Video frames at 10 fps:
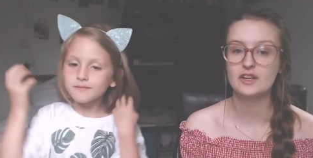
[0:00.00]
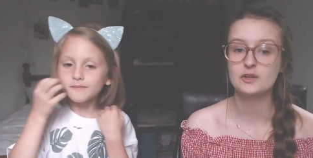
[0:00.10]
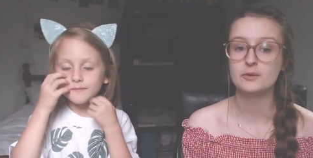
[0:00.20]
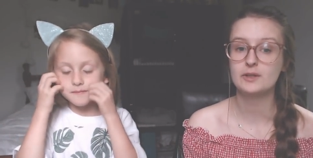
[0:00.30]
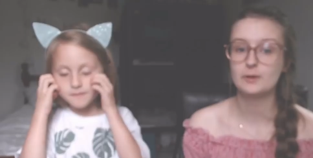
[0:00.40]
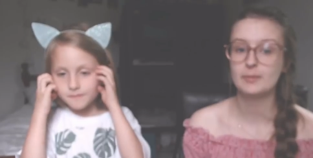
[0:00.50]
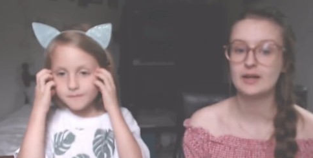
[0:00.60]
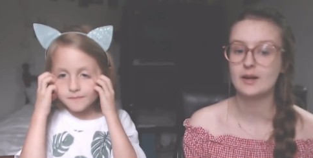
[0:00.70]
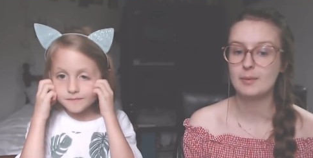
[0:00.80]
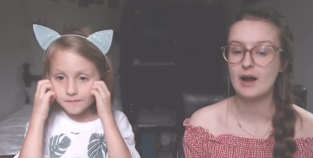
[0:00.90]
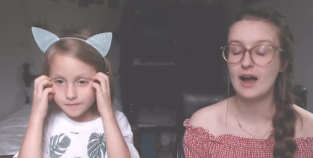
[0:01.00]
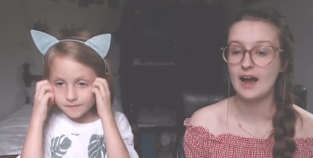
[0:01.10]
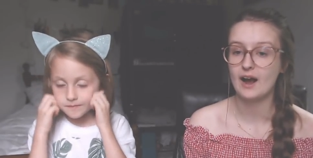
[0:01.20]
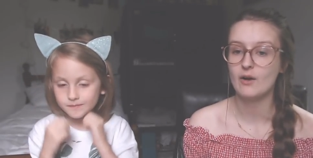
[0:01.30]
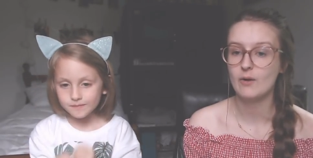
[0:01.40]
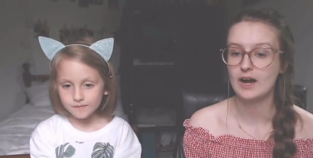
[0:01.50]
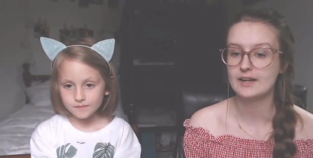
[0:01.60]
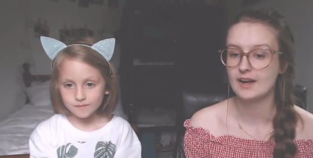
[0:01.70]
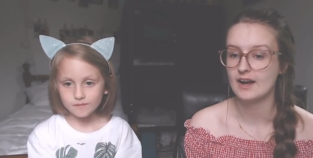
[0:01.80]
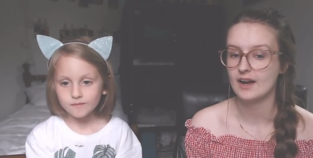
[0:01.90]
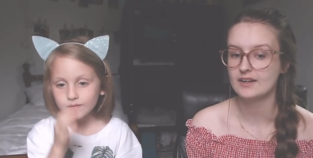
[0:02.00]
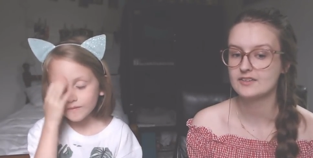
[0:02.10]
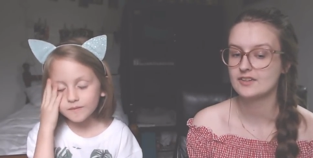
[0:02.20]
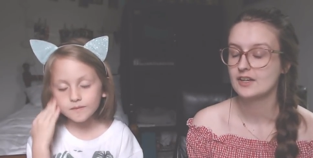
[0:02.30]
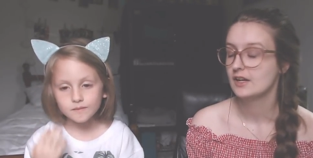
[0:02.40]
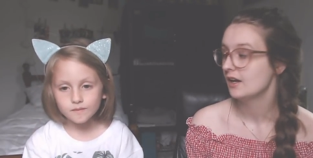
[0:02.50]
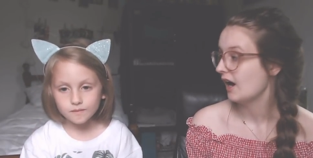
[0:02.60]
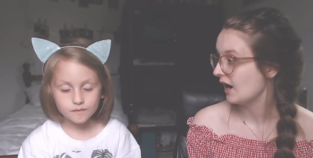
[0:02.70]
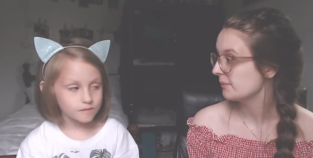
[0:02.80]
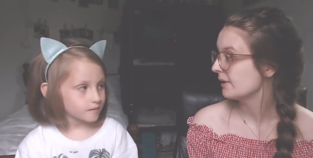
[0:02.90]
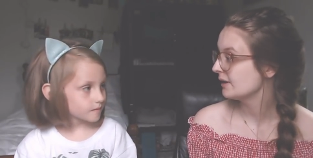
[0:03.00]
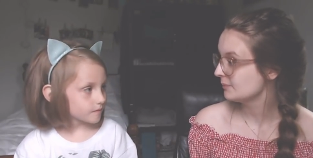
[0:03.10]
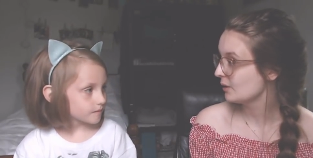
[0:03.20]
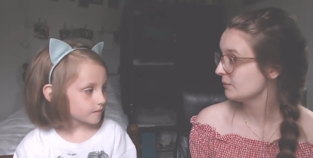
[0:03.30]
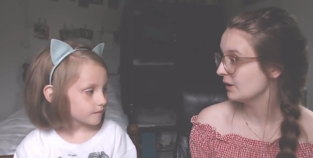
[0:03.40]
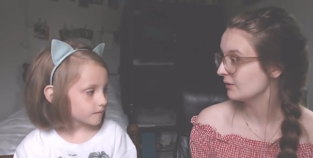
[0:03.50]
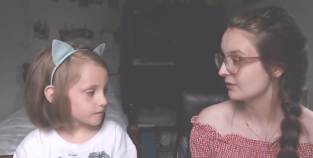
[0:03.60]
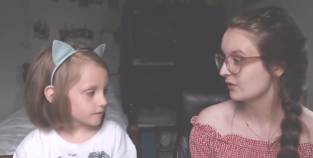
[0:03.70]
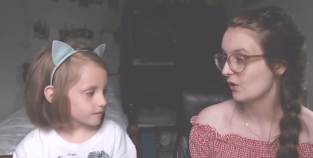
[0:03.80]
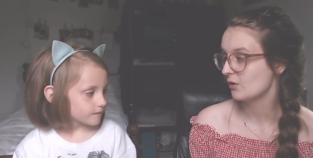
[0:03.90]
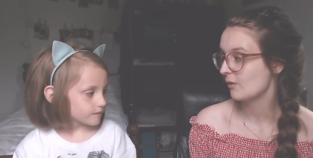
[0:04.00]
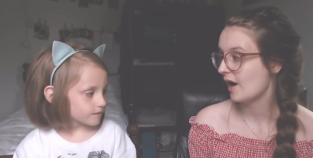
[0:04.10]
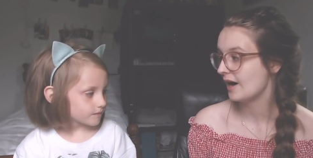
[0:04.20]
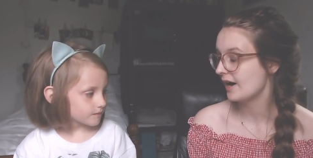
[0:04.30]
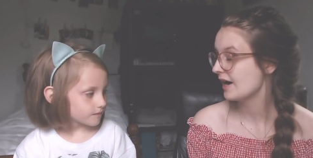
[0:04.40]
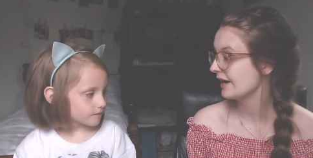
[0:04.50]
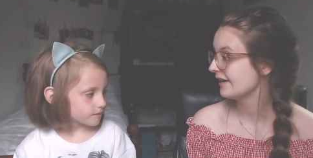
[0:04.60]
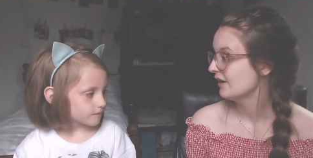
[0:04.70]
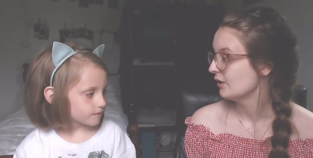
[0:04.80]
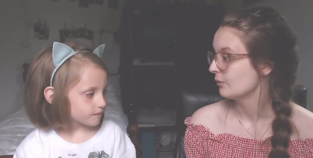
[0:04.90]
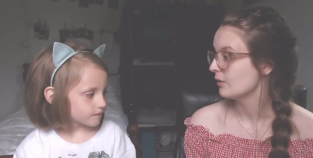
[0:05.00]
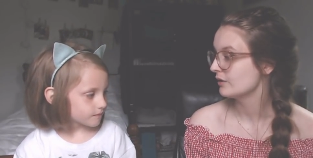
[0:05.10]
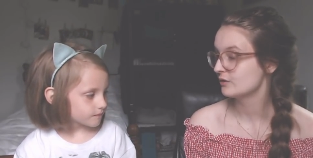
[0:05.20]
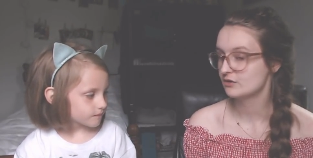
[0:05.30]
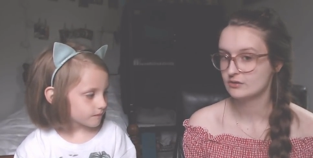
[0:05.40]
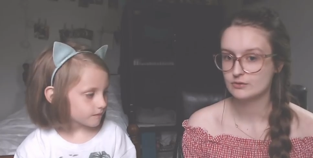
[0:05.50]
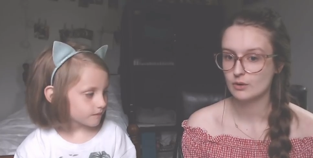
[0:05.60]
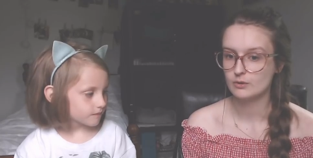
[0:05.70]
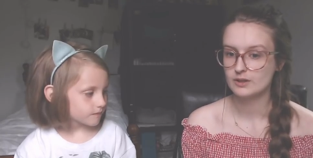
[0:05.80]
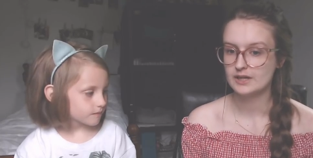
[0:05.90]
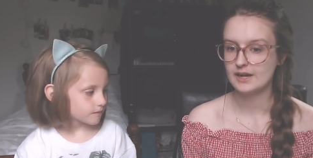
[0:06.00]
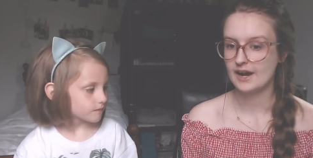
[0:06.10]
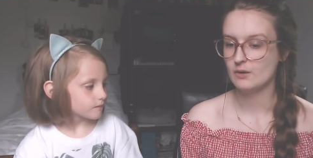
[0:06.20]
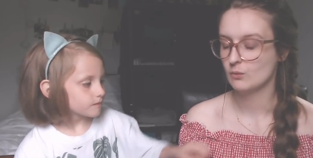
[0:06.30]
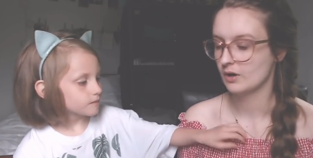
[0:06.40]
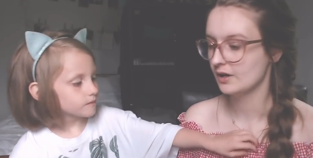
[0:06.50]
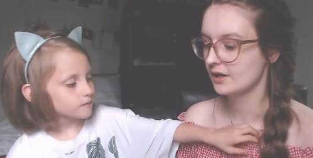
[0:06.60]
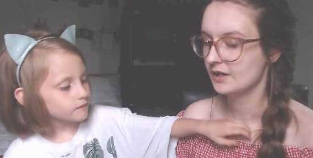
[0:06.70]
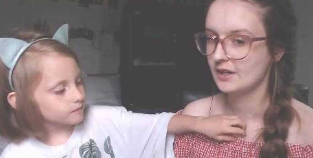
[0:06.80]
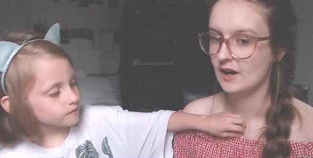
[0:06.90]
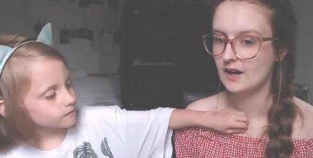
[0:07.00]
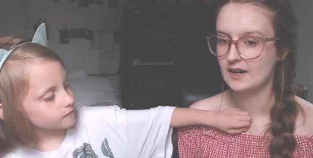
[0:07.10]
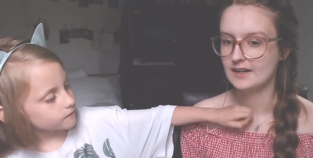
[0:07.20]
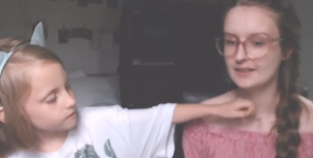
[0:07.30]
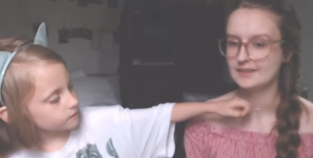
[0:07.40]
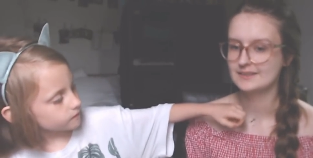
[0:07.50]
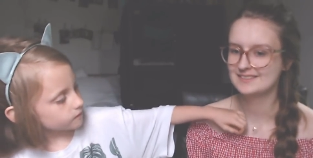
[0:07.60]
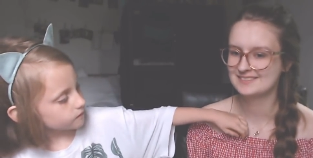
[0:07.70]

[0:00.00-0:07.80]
Speaker 1: you a little bit about how I got Appa and Momo. So I was scrolling at work on